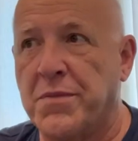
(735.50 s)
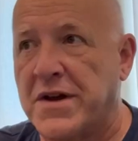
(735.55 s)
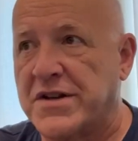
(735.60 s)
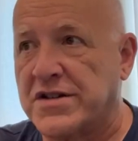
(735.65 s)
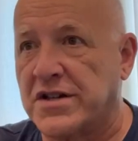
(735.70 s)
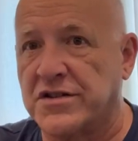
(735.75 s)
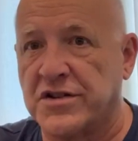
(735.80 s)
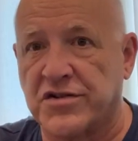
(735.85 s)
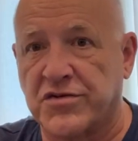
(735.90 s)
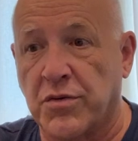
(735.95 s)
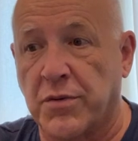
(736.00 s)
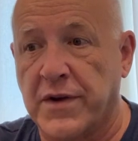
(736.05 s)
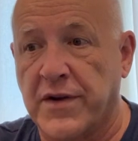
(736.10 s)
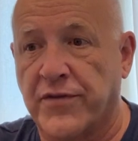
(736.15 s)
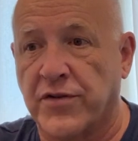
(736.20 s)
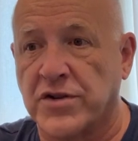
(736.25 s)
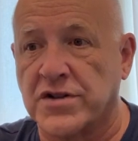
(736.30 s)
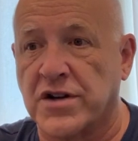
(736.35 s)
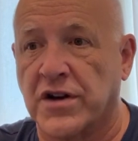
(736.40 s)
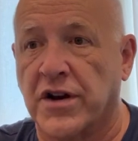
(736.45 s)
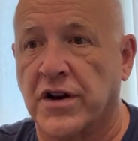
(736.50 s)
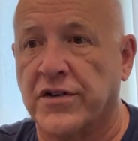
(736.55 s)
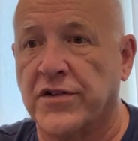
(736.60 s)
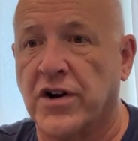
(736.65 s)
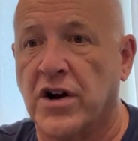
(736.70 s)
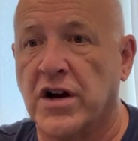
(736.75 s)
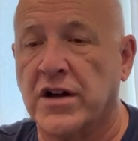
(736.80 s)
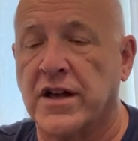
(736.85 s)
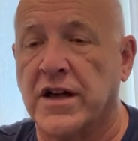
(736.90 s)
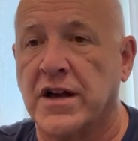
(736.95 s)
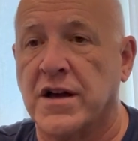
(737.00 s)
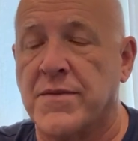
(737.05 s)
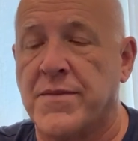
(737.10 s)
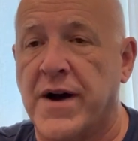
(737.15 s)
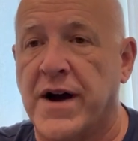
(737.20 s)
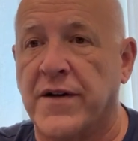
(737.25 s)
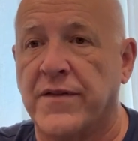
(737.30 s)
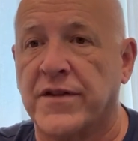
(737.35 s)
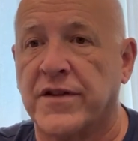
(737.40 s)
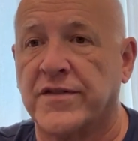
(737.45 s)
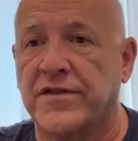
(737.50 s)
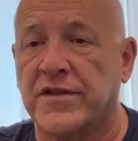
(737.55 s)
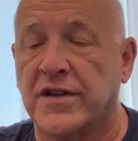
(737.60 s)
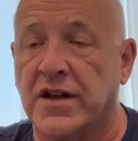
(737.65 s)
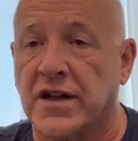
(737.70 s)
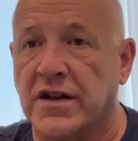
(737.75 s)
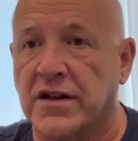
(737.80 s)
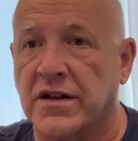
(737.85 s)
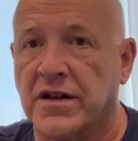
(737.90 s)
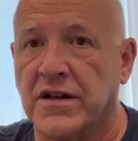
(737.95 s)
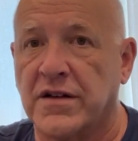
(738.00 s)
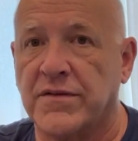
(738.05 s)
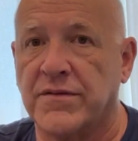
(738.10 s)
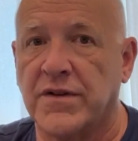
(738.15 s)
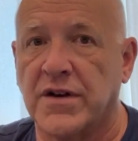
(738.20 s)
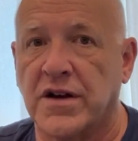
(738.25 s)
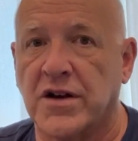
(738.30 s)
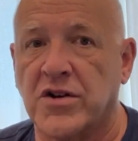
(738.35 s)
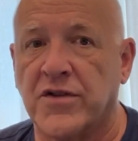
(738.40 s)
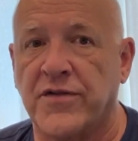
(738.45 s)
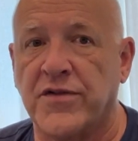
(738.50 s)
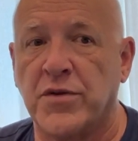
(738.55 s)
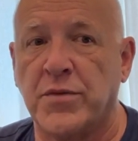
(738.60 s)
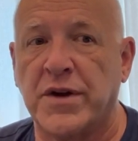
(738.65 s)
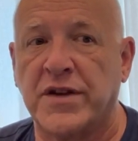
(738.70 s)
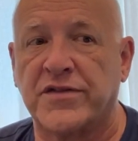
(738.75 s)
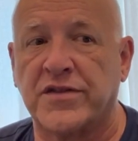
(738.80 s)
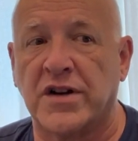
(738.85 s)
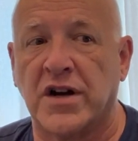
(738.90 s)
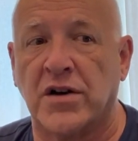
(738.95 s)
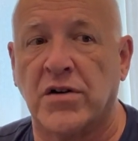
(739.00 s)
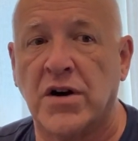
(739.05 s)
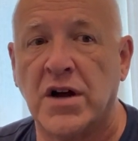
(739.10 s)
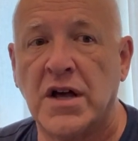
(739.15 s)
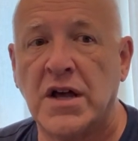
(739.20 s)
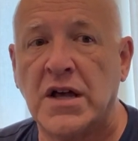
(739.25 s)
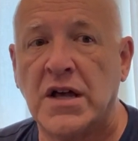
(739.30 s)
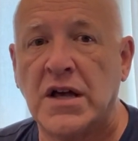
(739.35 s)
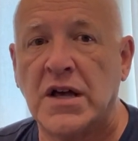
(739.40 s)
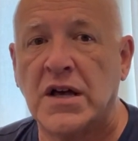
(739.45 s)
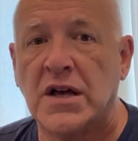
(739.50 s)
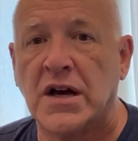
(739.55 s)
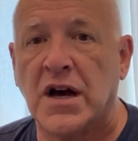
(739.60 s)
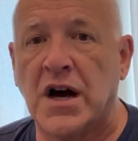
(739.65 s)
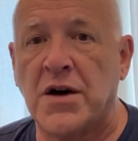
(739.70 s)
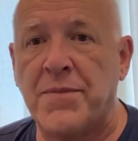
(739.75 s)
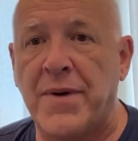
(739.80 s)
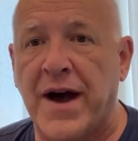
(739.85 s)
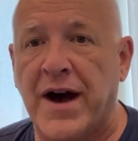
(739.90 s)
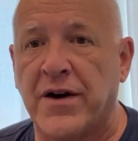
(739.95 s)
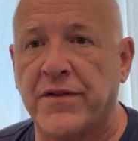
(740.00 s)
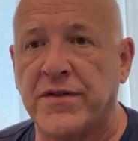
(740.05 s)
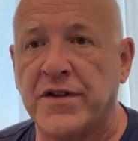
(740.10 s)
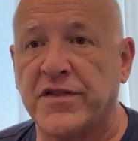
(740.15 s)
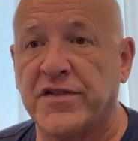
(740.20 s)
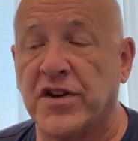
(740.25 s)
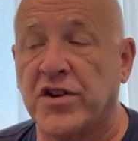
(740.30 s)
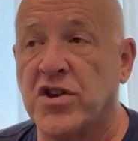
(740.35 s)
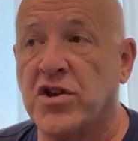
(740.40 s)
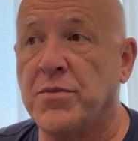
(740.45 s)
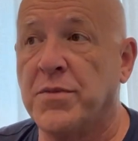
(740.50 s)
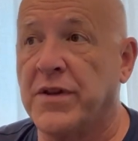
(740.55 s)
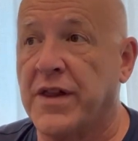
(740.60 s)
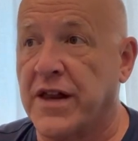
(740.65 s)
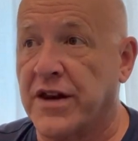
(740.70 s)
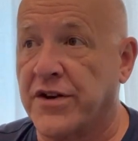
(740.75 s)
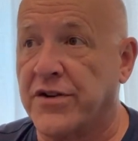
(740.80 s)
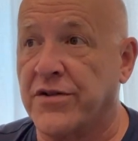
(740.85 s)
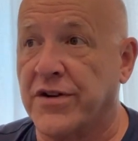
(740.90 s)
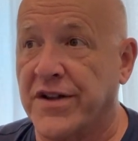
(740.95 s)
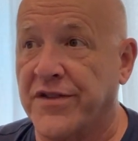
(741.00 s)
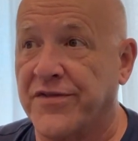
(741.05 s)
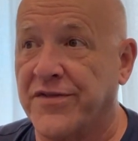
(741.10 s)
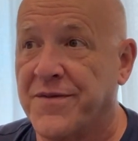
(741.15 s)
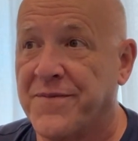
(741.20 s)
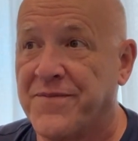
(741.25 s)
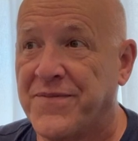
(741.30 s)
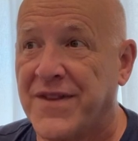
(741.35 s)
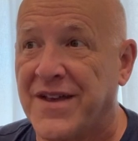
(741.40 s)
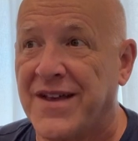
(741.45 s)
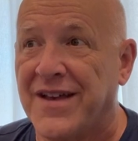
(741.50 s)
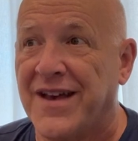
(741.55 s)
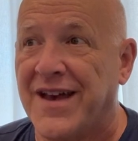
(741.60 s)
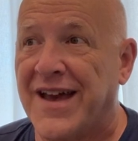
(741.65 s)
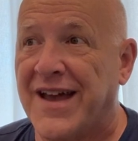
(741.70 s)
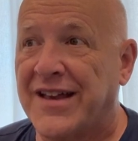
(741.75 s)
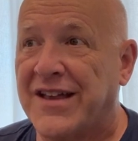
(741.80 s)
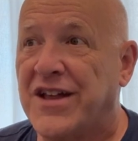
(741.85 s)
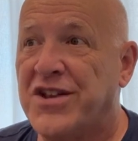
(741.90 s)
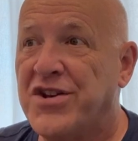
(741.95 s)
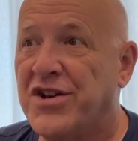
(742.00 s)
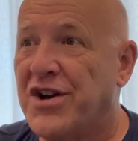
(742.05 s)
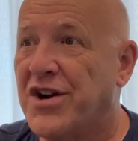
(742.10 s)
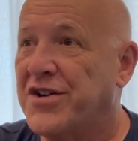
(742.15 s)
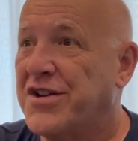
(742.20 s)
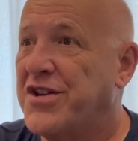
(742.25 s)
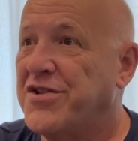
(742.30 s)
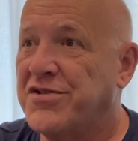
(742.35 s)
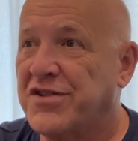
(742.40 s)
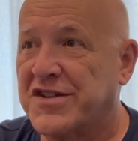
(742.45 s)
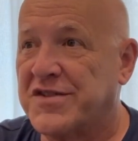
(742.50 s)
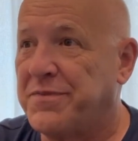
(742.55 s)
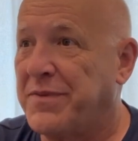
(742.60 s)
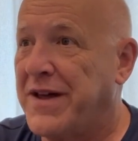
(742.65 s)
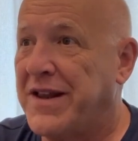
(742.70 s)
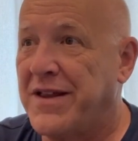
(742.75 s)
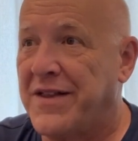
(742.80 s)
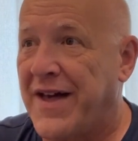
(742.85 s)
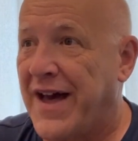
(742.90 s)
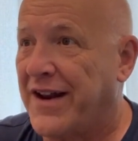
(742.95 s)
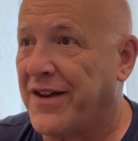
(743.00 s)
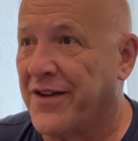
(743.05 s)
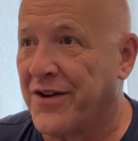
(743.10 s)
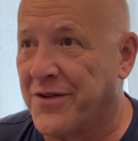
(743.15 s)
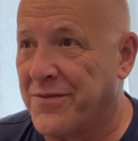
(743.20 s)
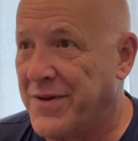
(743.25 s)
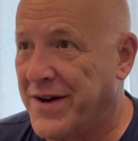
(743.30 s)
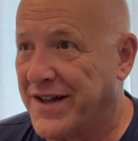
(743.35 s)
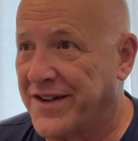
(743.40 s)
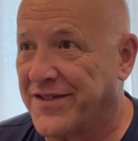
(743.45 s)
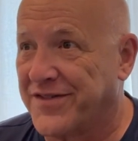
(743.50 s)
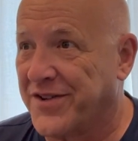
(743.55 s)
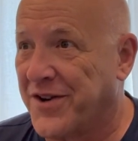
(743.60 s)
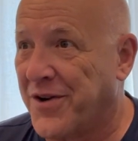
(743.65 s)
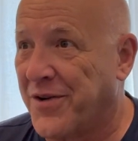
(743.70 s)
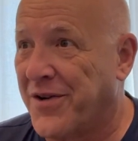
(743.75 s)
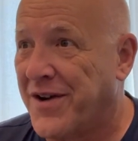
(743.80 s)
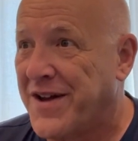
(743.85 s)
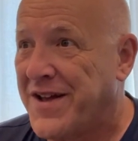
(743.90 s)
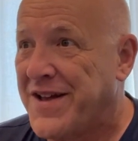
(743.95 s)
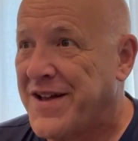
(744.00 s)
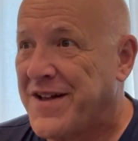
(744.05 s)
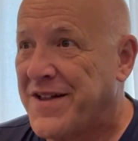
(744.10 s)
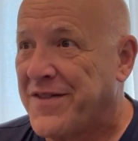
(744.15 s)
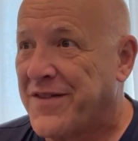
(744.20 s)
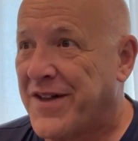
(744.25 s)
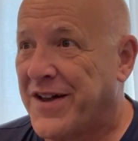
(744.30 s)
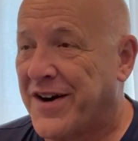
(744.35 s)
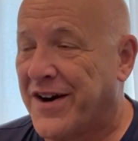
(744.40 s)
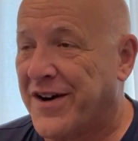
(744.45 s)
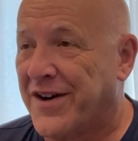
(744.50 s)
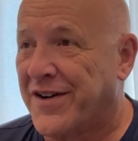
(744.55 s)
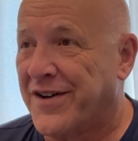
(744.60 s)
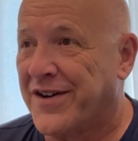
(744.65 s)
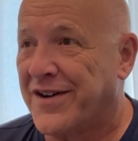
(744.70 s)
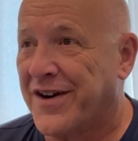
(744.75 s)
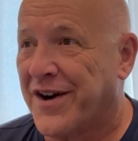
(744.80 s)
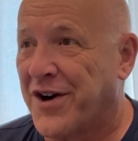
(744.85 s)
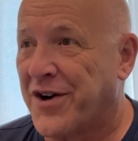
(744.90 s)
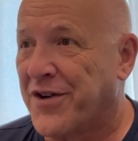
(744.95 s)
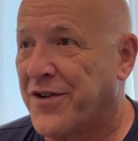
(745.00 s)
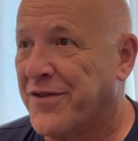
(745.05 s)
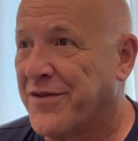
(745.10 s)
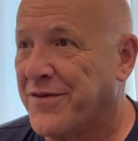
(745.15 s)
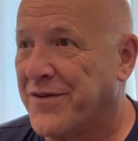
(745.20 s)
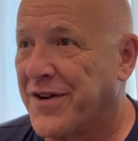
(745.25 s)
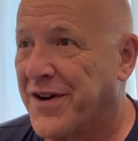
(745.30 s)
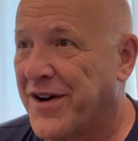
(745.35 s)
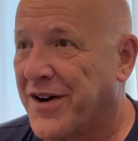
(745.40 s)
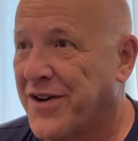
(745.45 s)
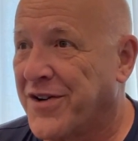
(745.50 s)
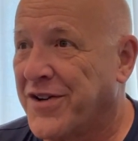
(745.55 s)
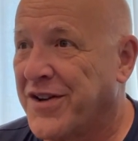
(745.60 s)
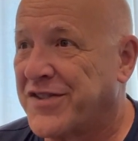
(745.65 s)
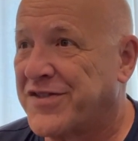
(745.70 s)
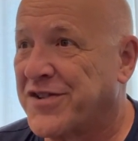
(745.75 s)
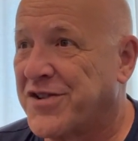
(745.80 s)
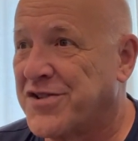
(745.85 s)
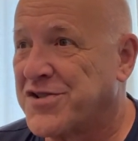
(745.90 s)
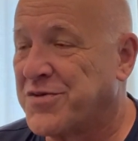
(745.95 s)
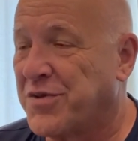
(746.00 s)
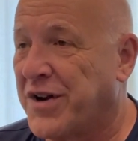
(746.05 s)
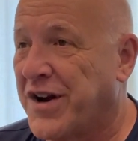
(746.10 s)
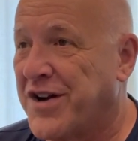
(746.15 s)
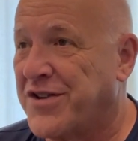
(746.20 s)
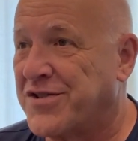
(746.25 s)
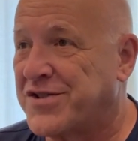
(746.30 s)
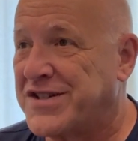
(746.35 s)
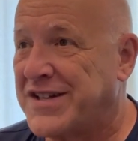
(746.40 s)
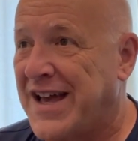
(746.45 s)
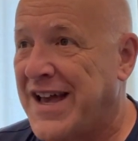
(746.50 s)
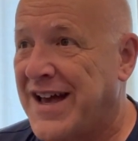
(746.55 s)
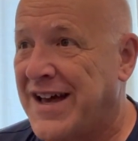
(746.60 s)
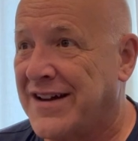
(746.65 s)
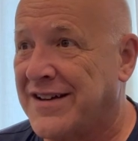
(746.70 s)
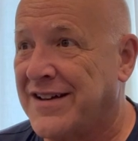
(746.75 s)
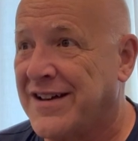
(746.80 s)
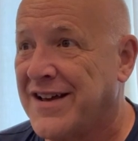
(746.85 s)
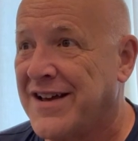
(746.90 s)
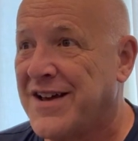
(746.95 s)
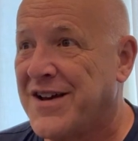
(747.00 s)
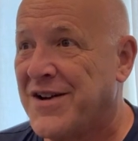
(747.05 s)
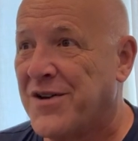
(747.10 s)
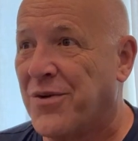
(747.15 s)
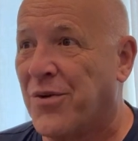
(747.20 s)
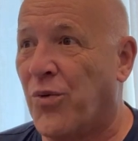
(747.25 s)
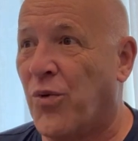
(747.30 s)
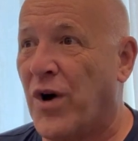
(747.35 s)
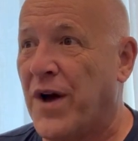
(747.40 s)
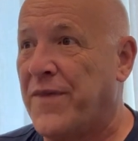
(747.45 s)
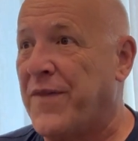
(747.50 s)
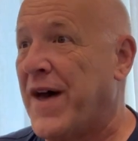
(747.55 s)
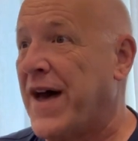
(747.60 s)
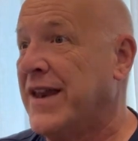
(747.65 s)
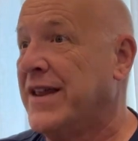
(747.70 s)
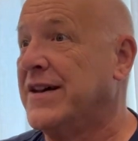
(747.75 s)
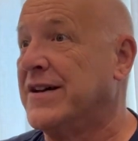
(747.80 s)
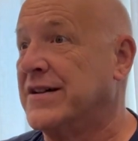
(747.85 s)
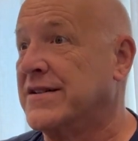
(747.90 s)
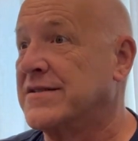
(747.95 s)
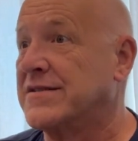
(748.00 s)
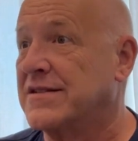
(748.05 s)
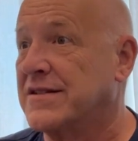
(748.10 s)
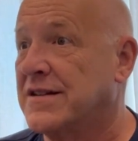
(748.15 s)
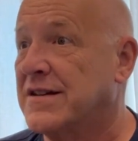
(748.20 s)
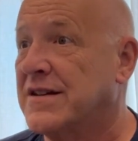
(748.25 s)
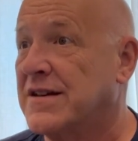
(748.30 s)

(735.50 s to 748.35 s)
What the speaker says: mentioned this when we first started talking about this a few weeks ago, about this accumulated grief. And can you explain that a little bit so that our listeners would understand what that is?